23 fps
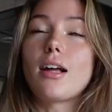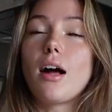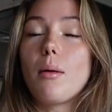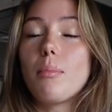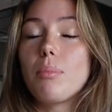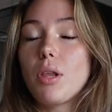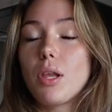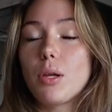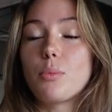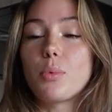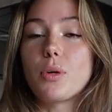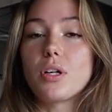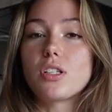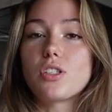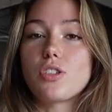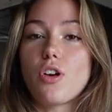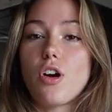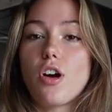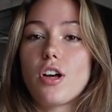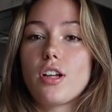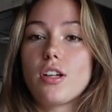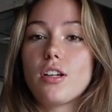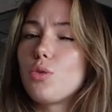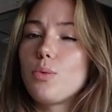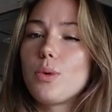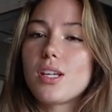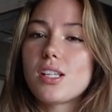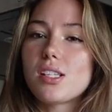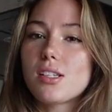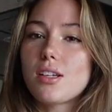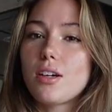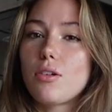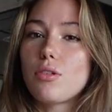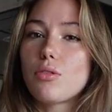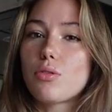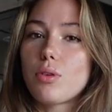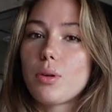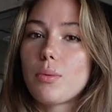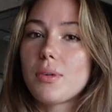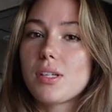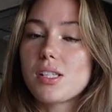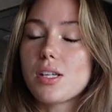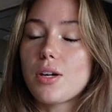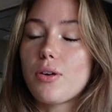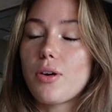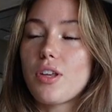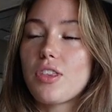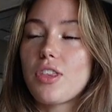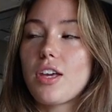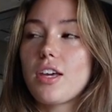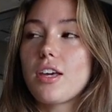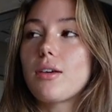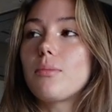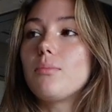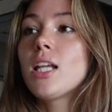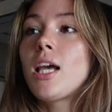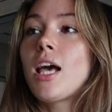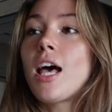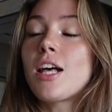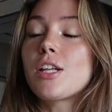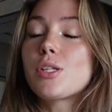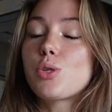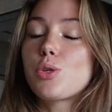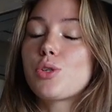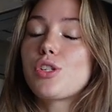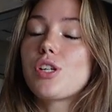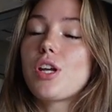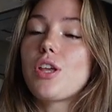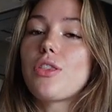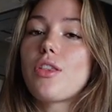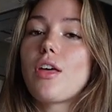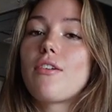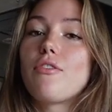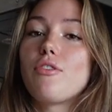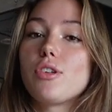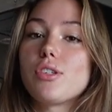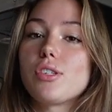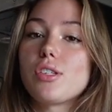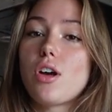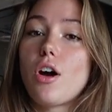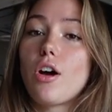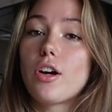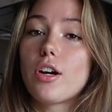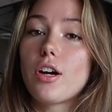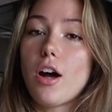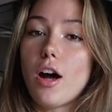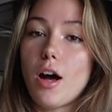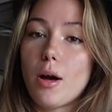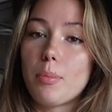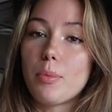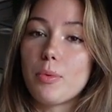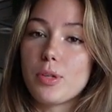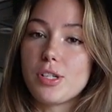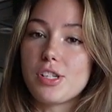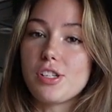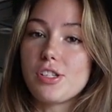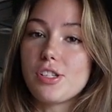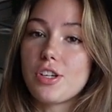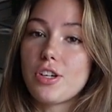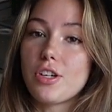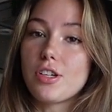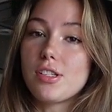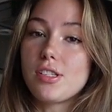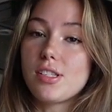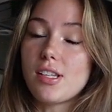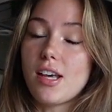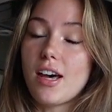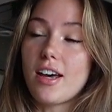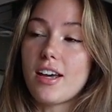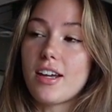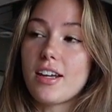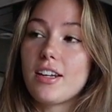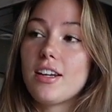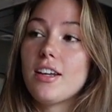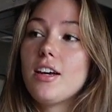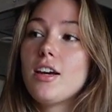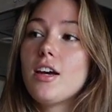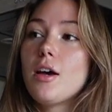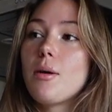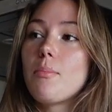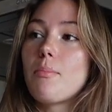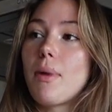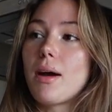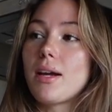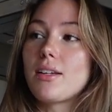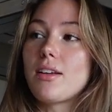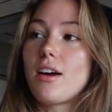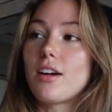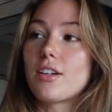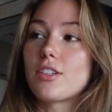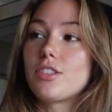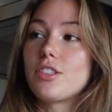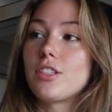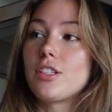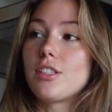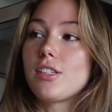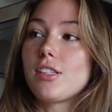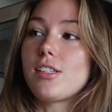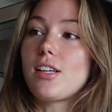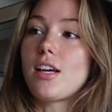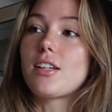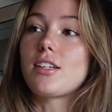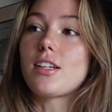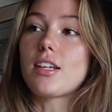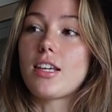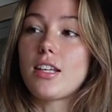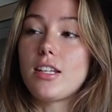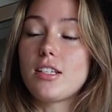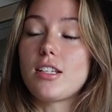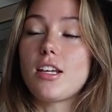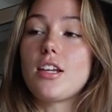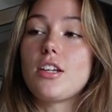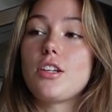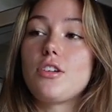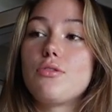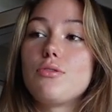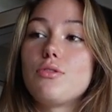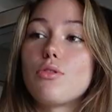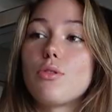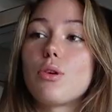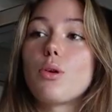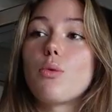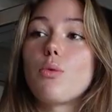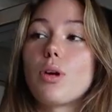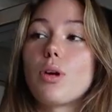I got blood work drawn two weeks ago, three weeks ago, I think. Estrogen levels are up, which is a good sign. My doctor said to continue doing